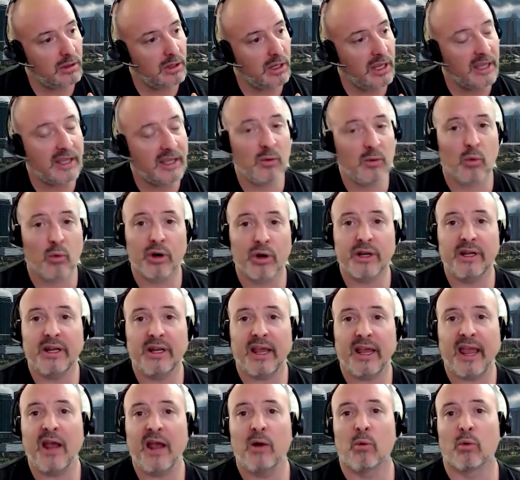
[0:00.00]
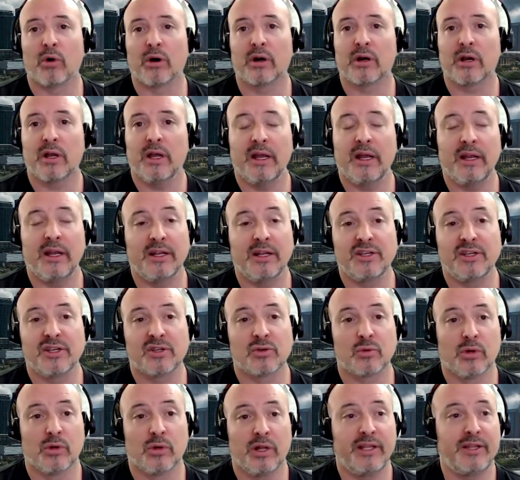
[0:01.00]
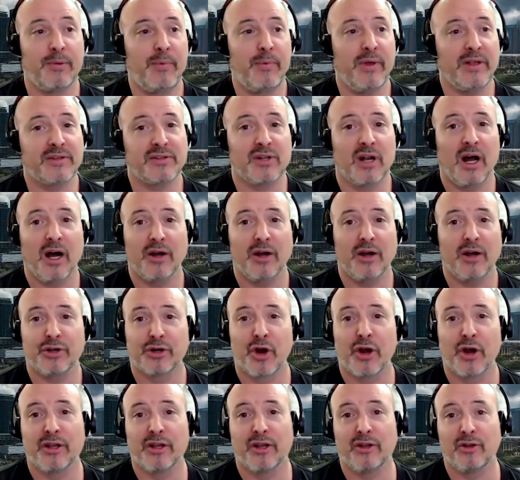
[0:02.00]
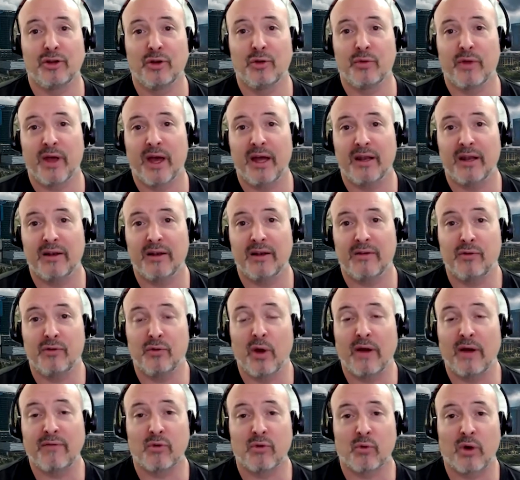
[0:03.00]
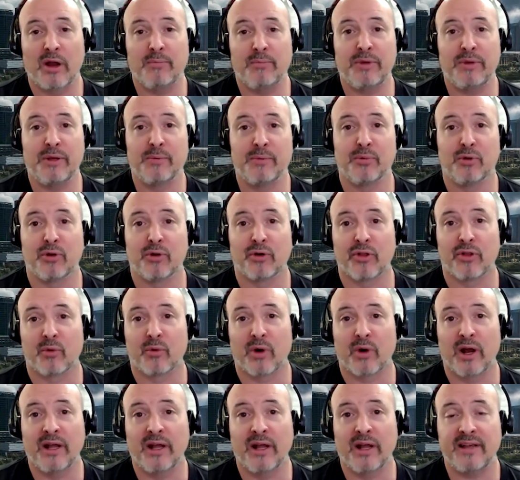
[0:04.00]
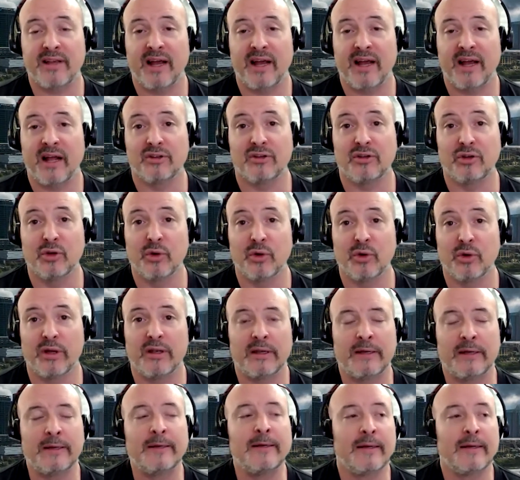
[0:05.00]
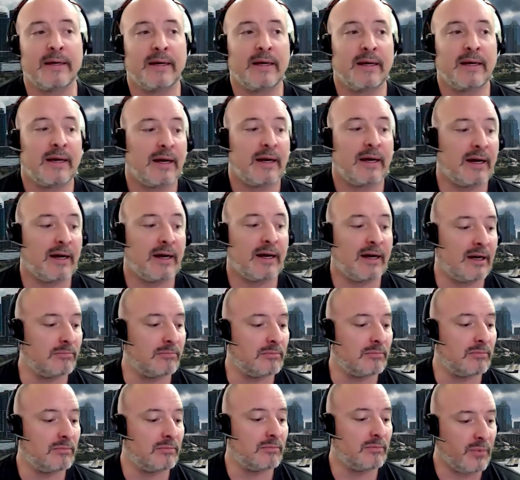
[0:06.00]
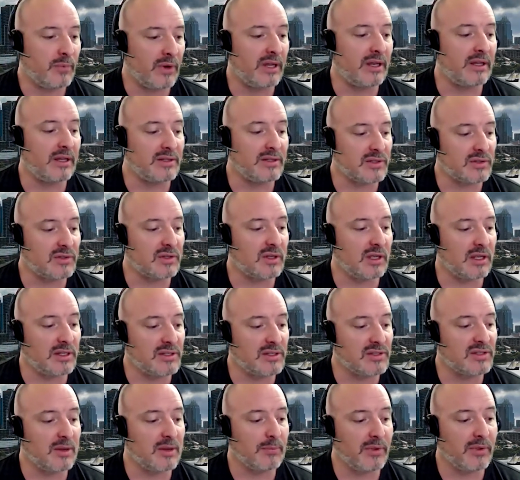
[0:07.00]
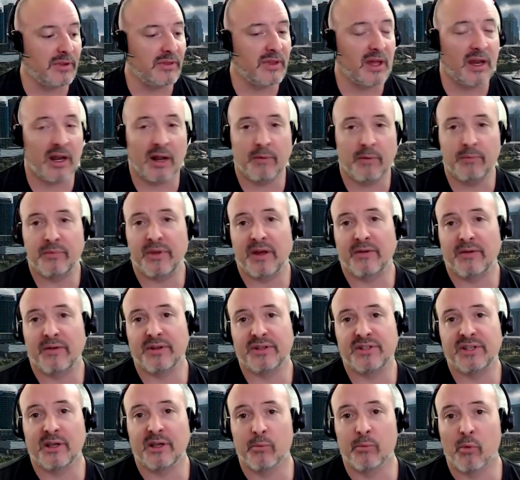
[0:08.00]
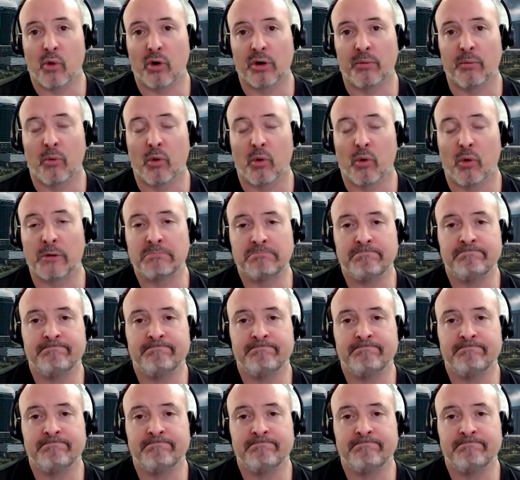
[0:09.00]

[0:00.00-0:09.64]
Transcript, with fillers: it can work and it can't work. And it just really depends on how you're going to do that and if you have the right people or the right talent to do it. Um, but it's it's something that I'm definitely seeing more and more.